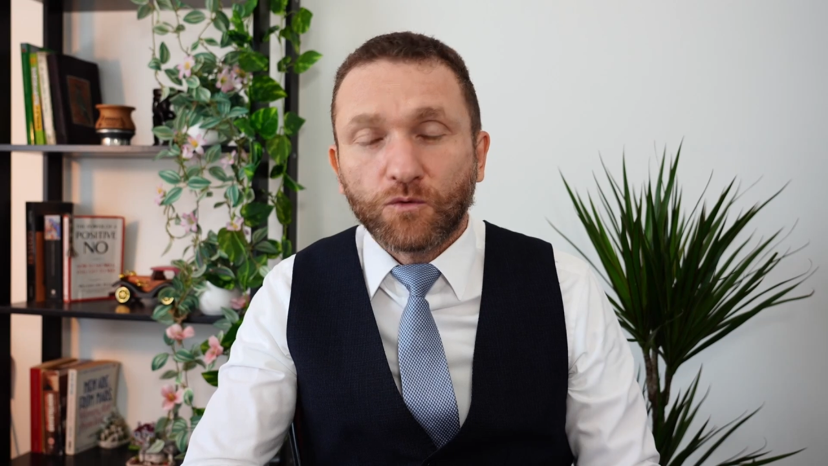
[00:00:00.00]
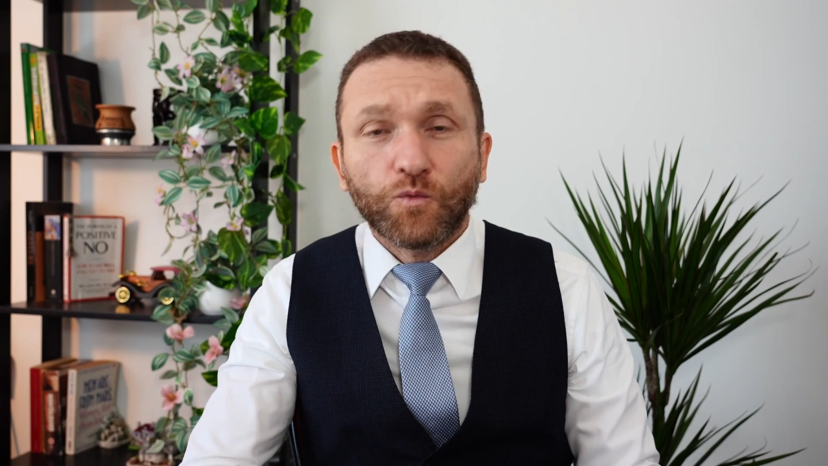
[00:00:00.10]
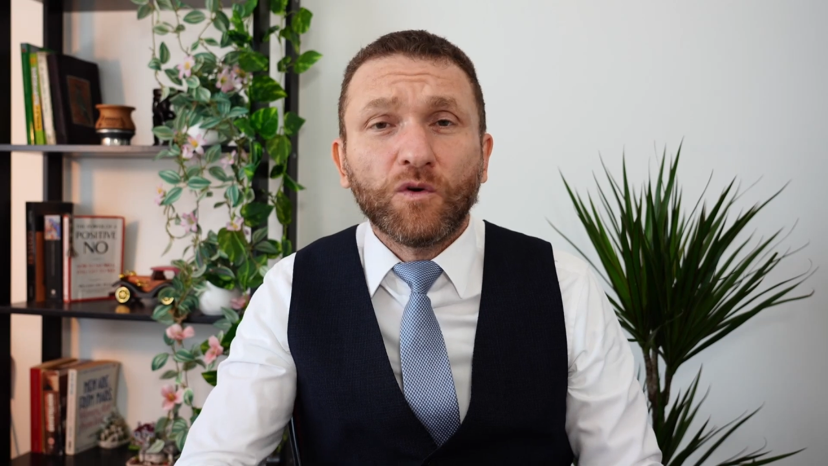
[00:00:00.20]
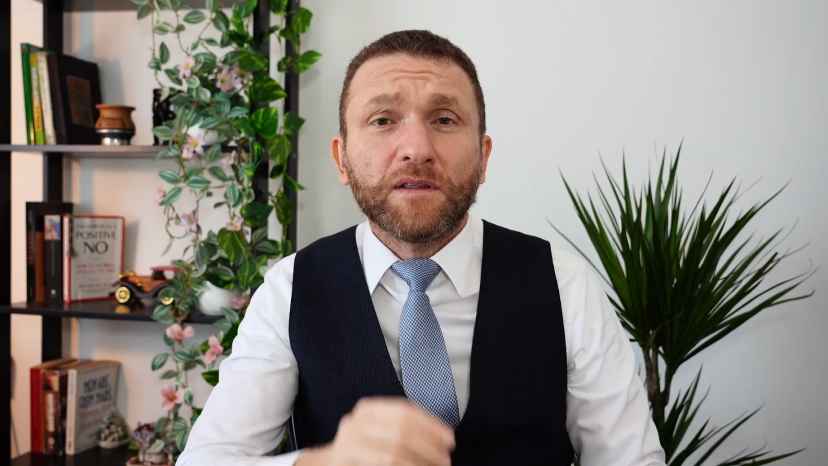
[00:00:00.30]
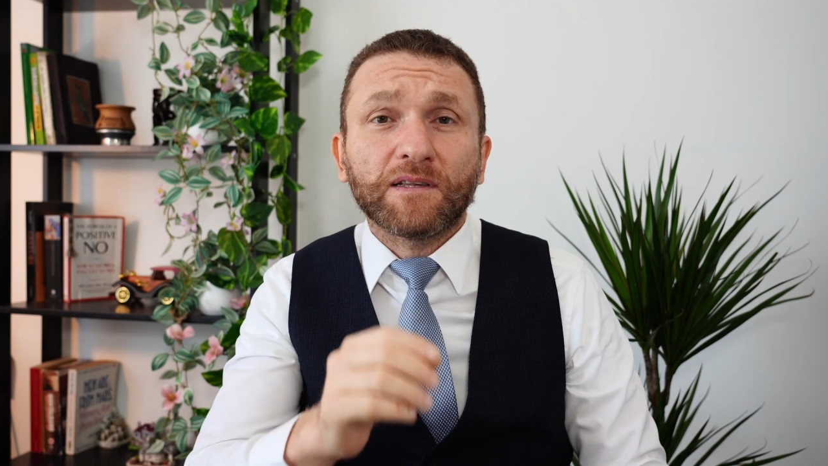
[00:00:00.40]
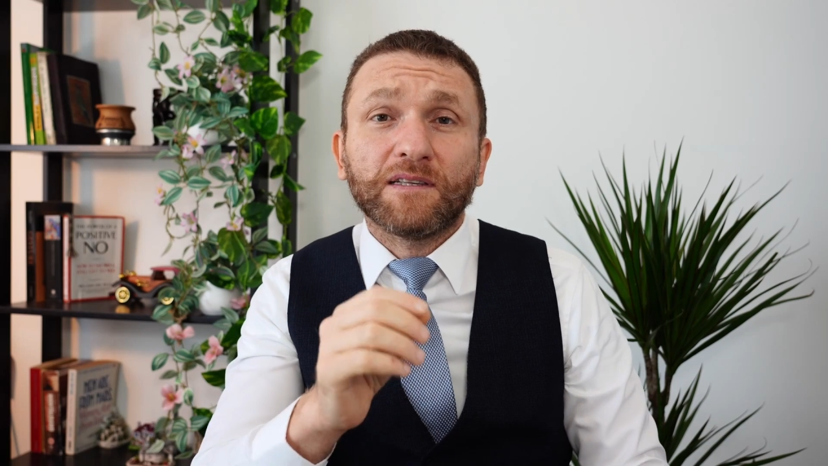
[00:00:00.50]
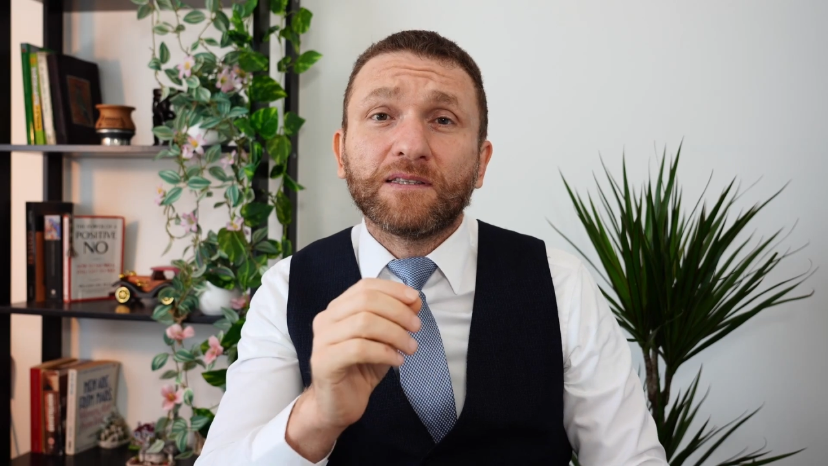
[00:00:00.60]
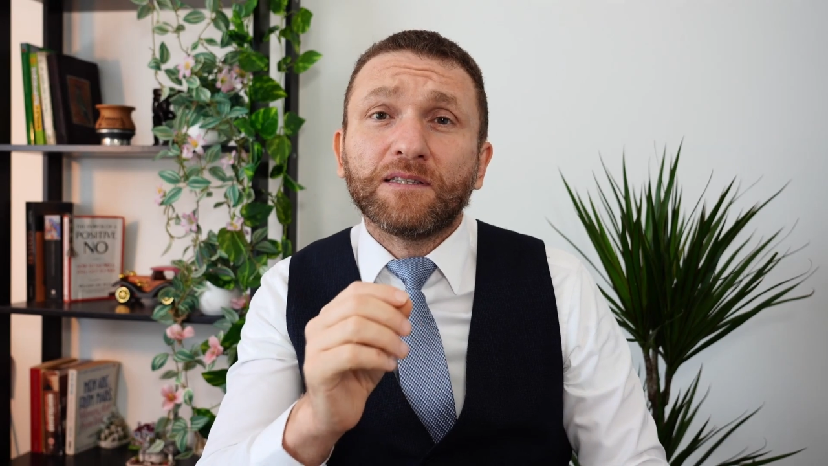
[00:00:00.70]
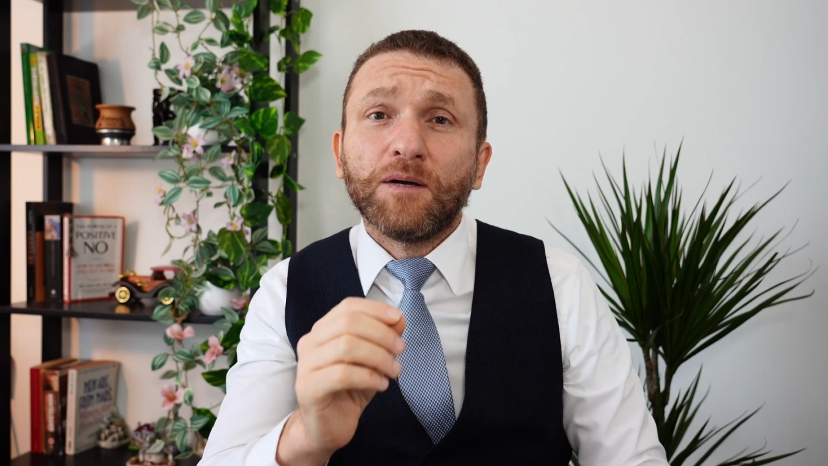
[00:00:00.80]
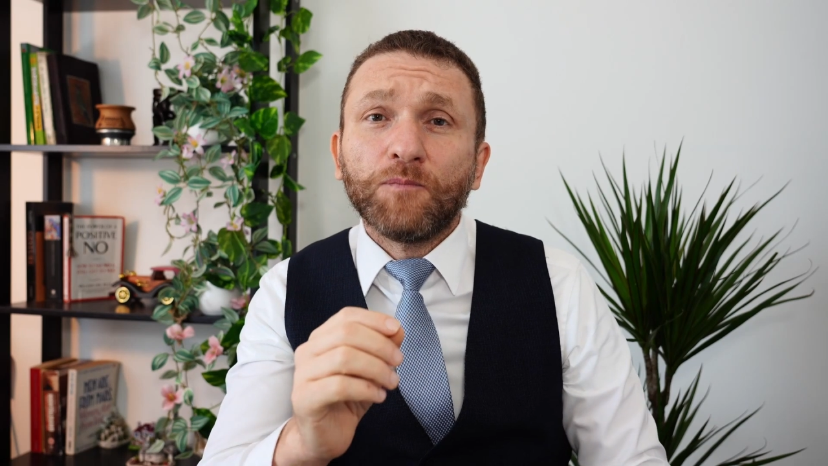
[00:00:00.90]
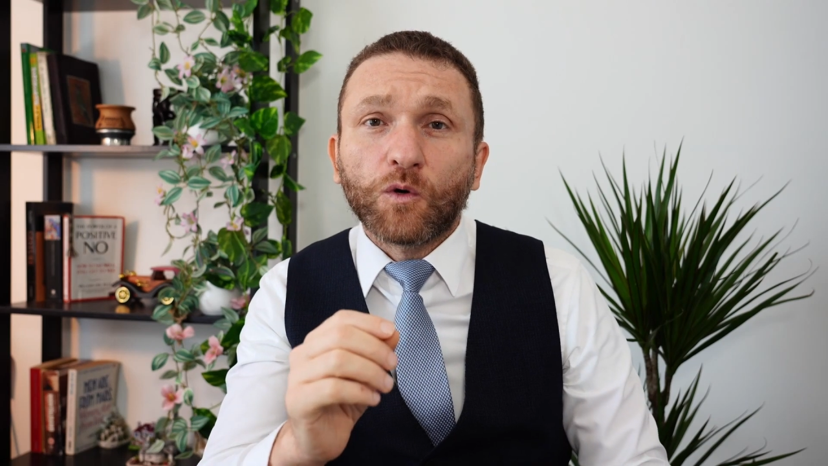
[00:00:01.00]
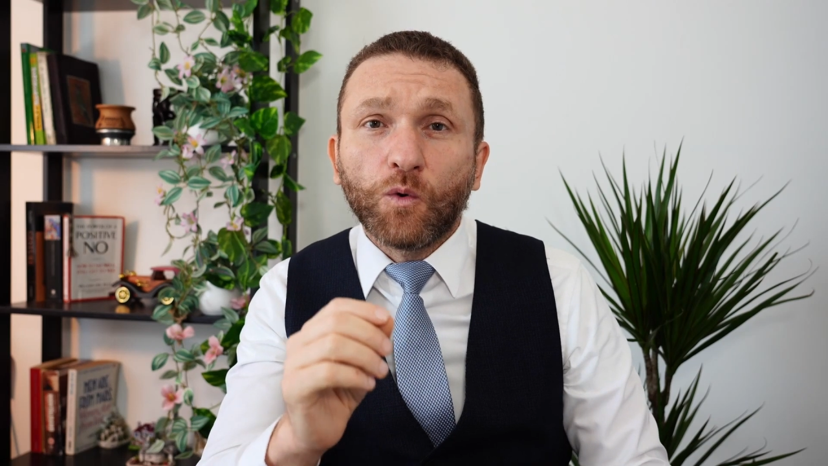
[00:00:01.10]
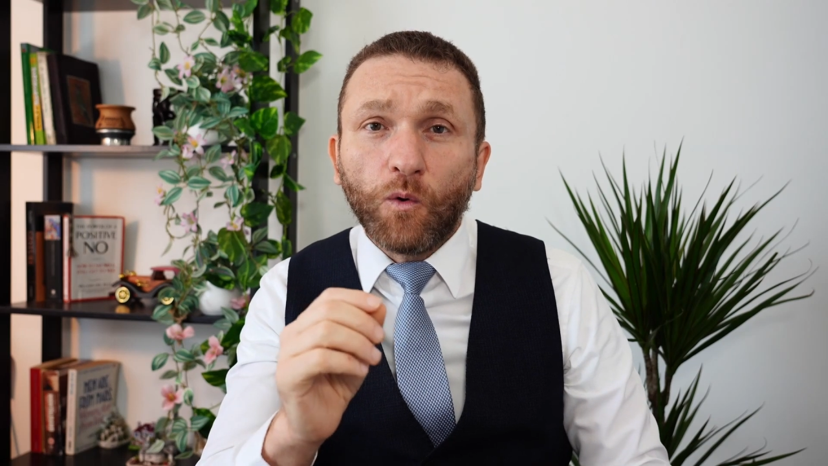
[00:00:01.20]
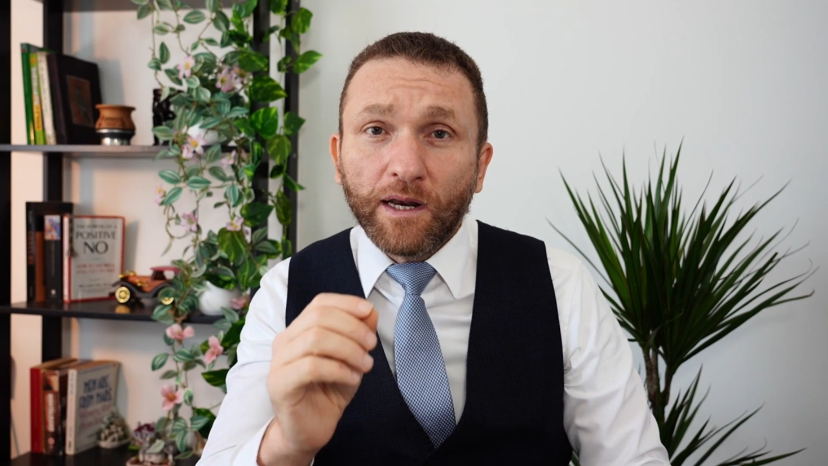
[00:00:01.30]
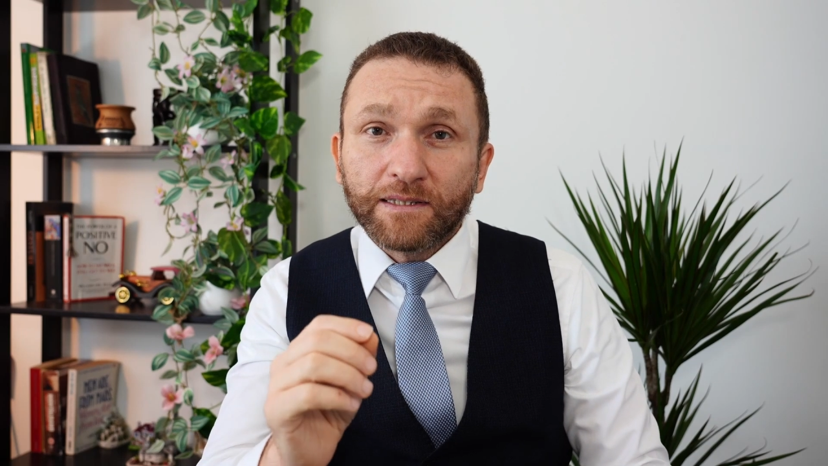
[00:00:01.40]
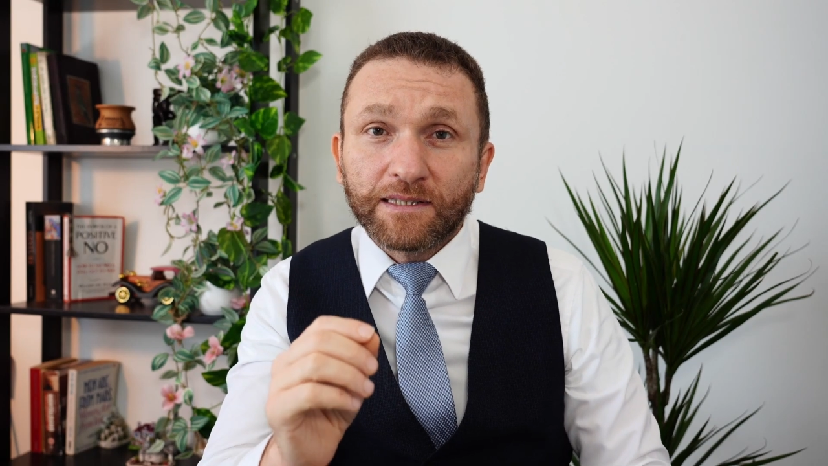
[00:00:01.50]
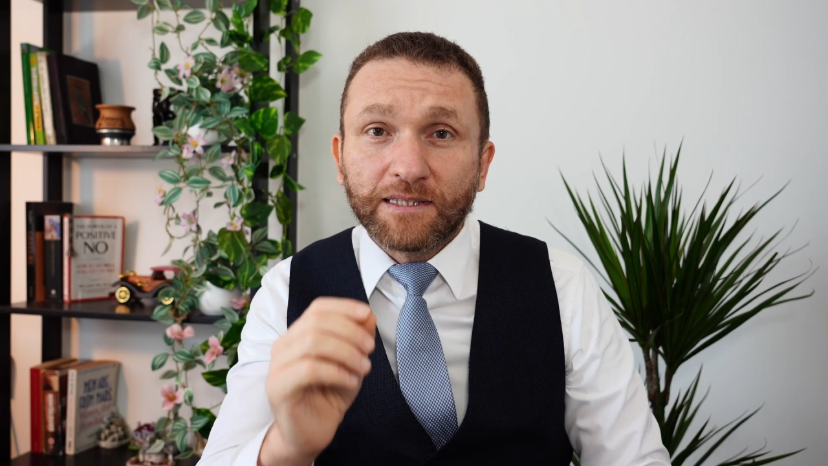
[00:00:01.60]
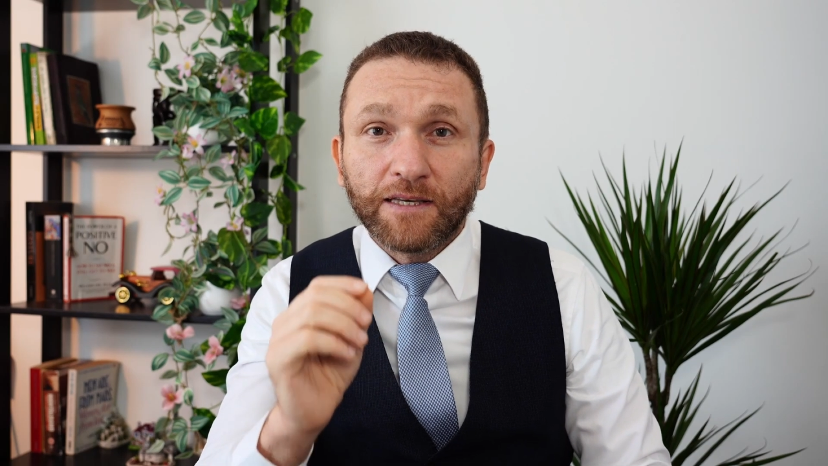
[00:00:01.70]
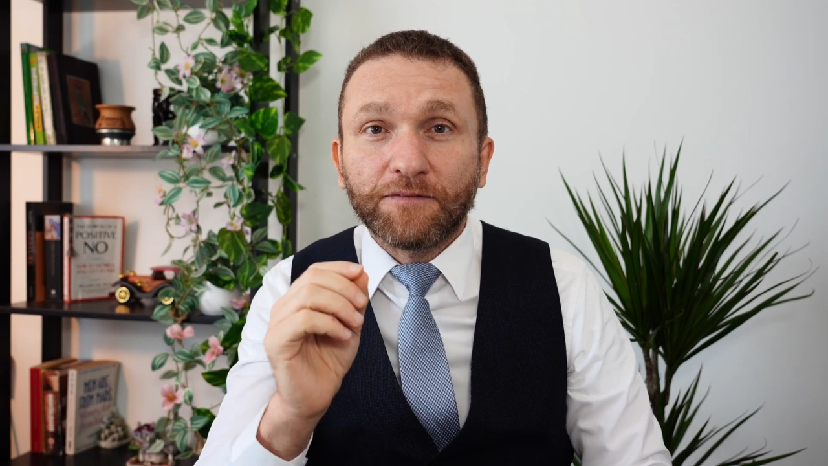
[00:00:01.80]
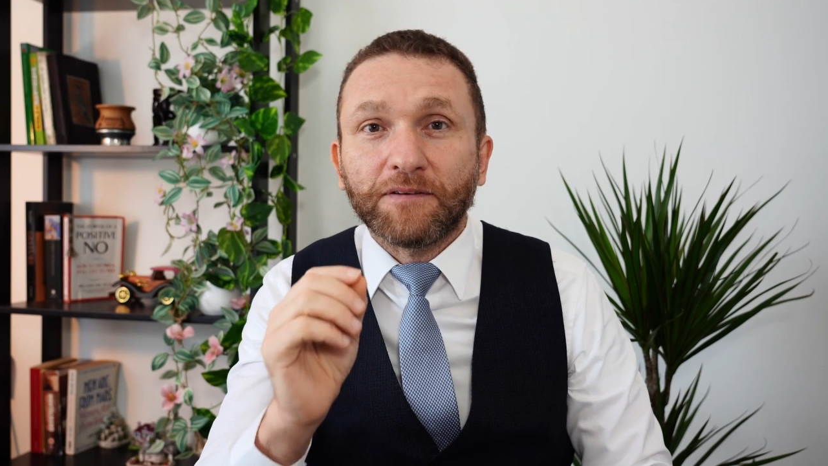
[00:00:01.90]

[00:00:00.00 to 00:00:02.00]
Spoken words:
with some qualitative